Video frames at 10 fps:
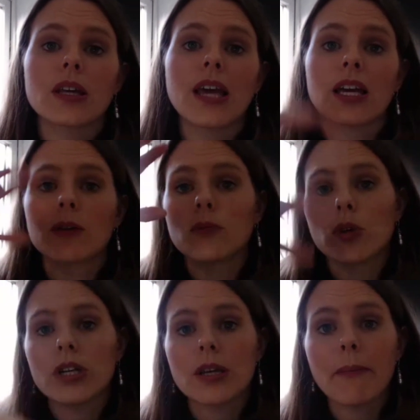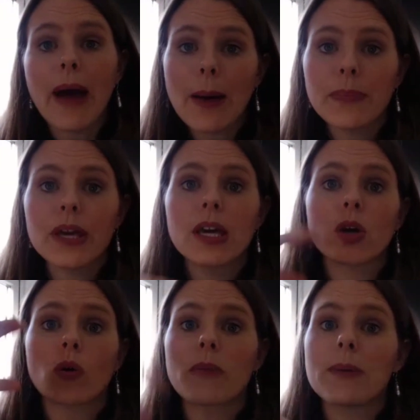get community
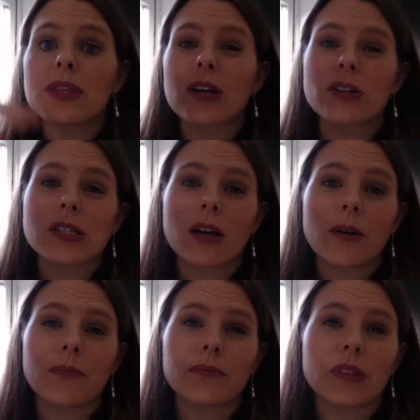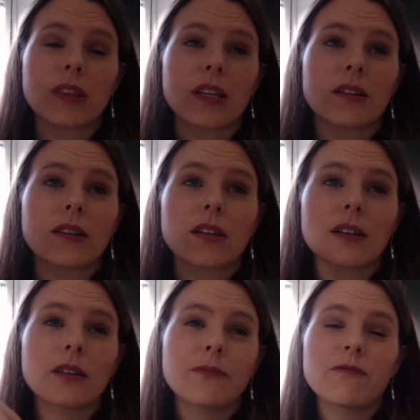mapping, or maybe there's the